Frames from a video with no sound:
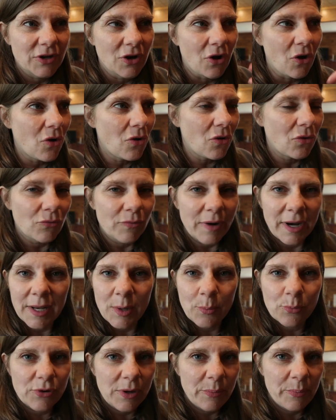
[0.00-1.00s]
of an
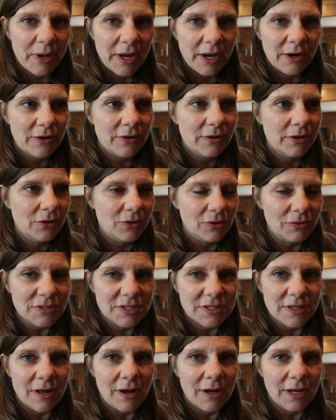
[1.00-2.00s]
already prepared
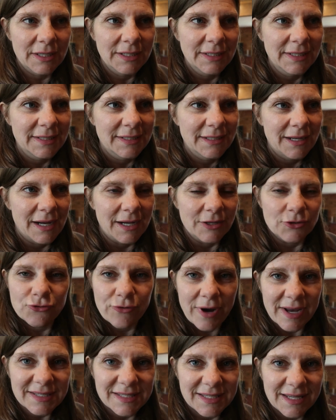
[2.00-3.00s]
coleslaw uh,
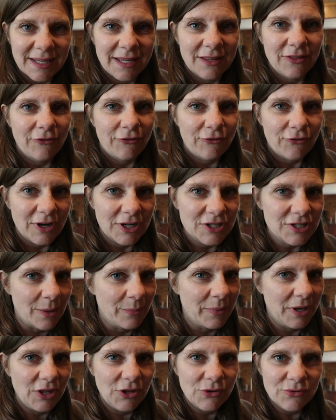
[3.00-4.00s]
dressing in the fridge.
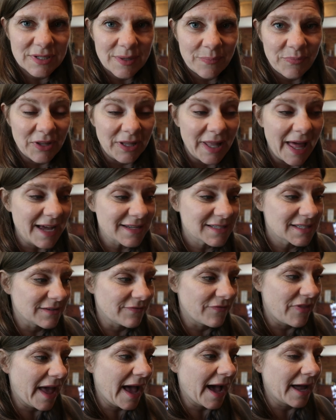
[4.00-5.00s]
I'm gonna use up the last
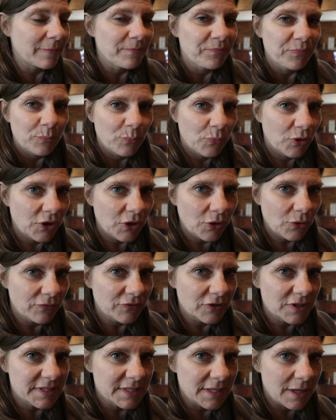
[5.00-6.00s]
of that, put it
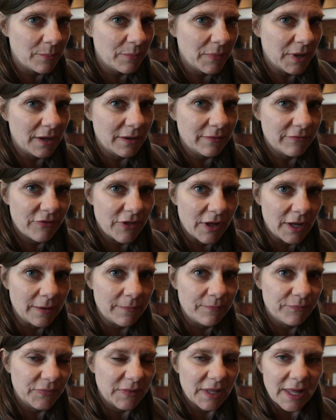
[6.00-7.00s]
over some of
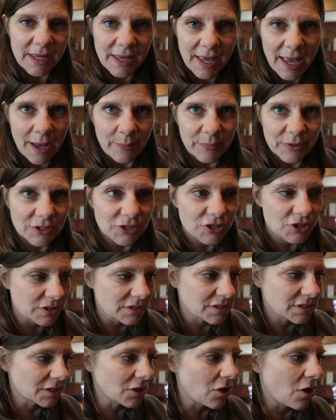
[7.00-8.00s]
the like
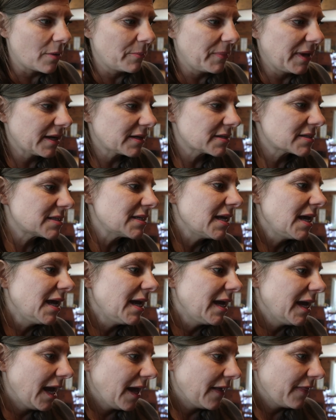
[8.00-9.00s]
cabbage slaw mix,
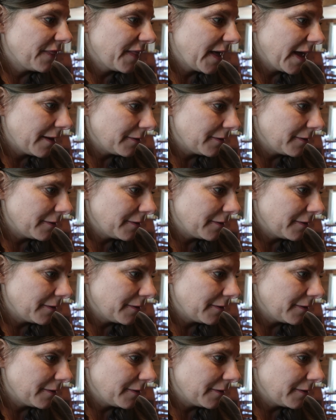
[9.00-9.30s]
and